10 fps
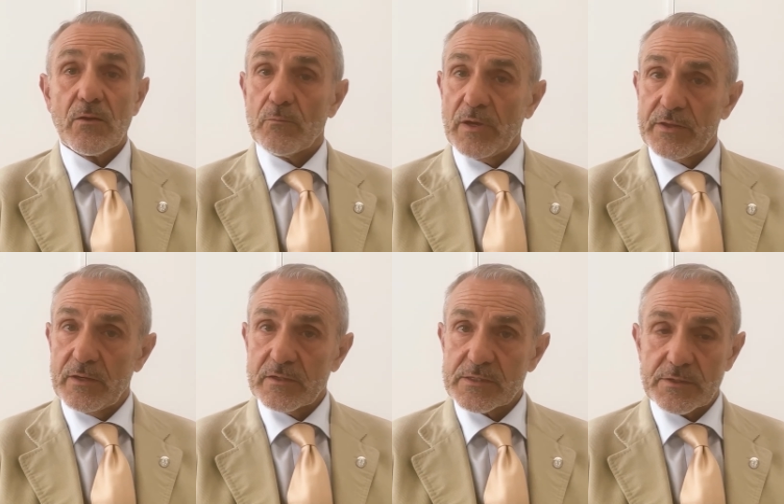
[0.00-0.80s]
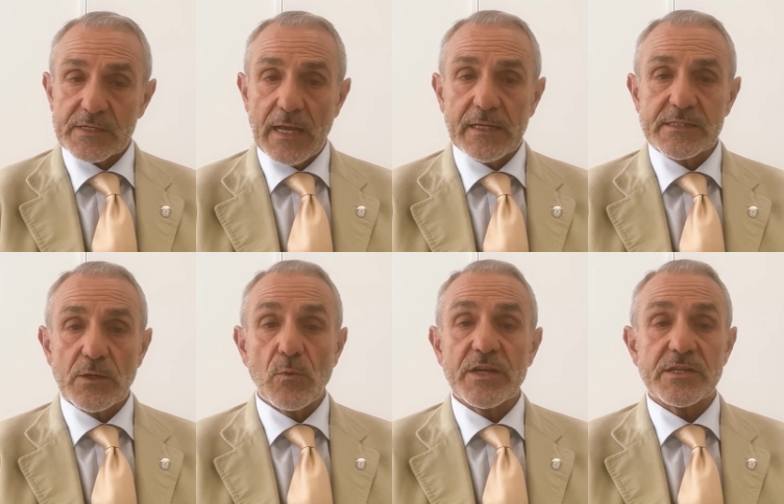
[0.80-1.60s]
Whether
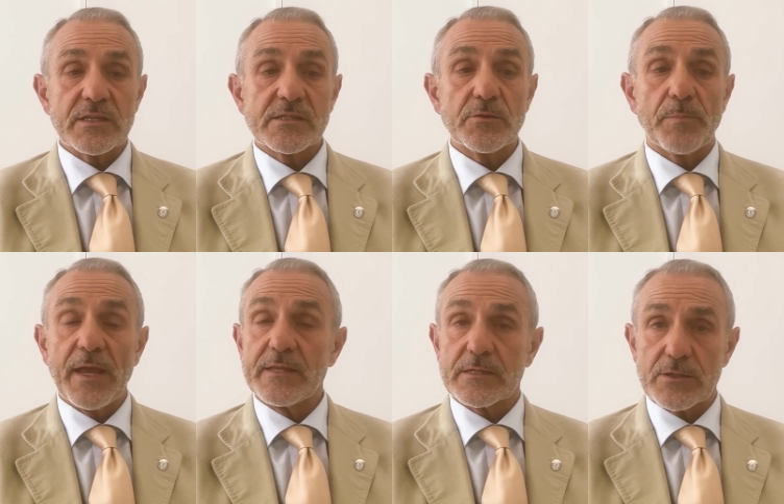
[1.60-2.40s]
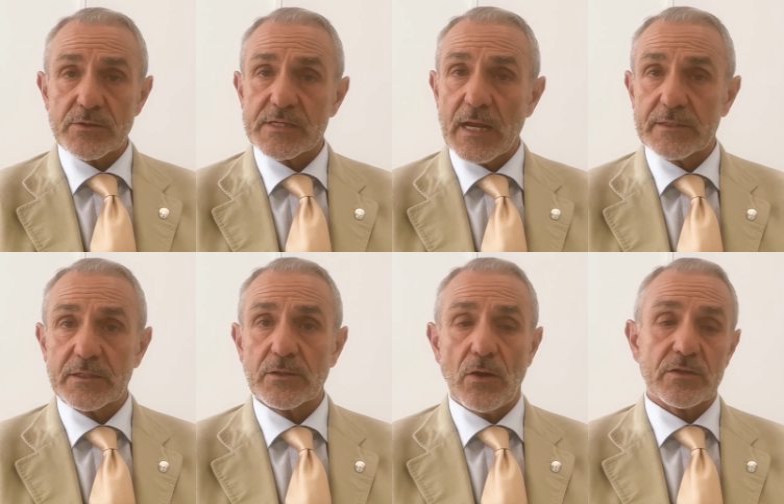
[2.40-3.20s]
society wishes to pay the
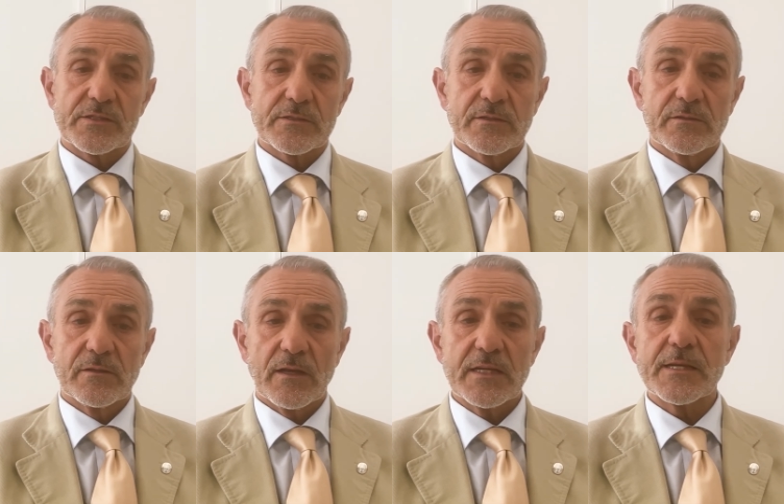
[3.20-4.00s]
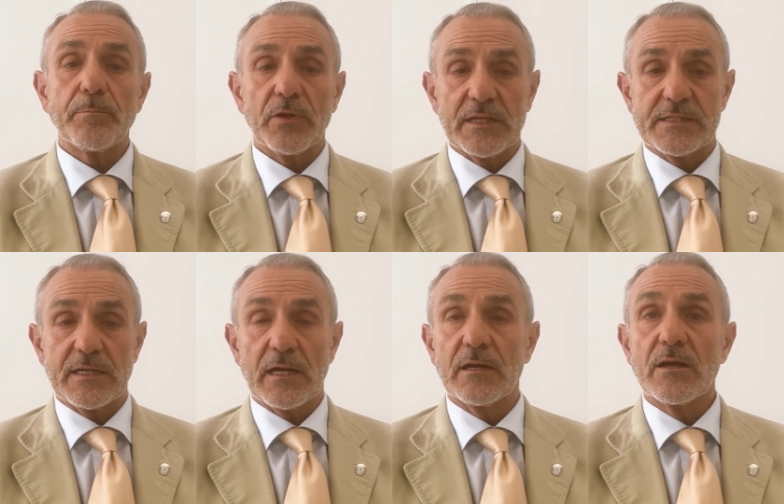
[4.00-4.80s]
associated costs is a
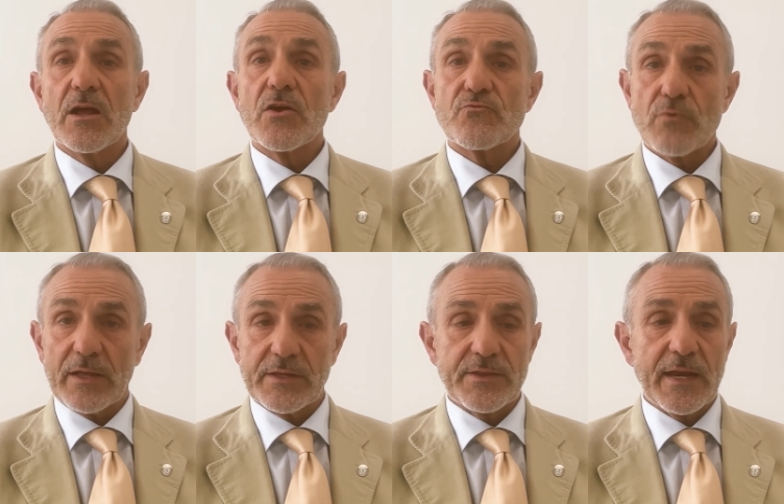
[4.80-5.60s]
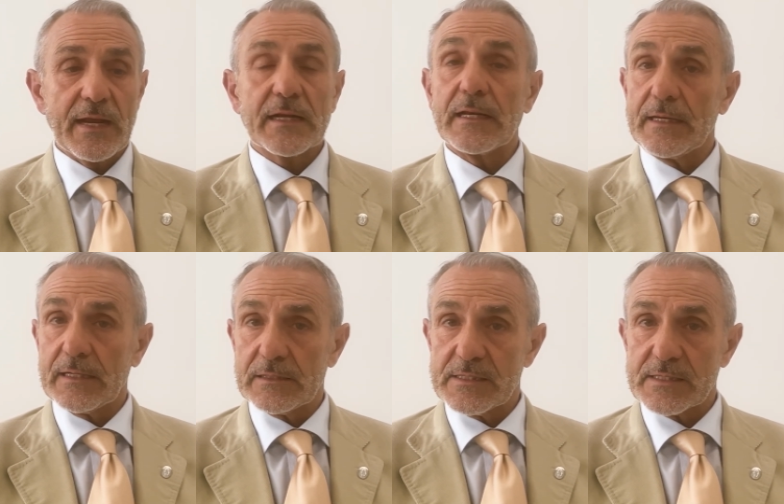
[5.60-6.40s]
political rather than a
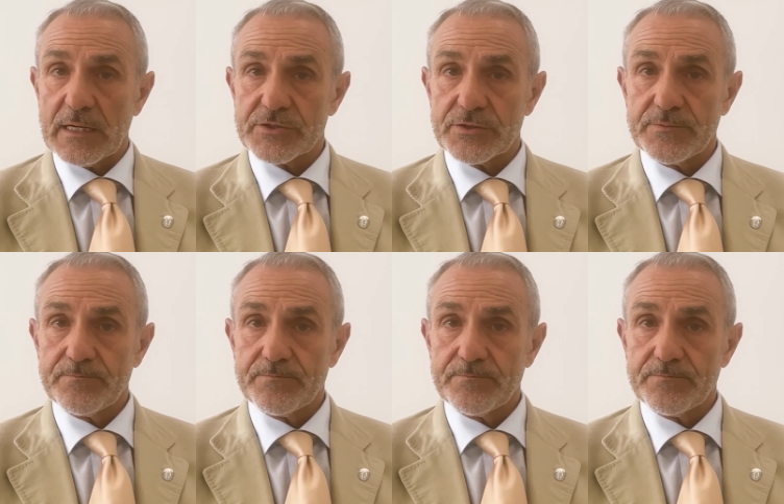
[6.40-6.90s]
clinical discussion.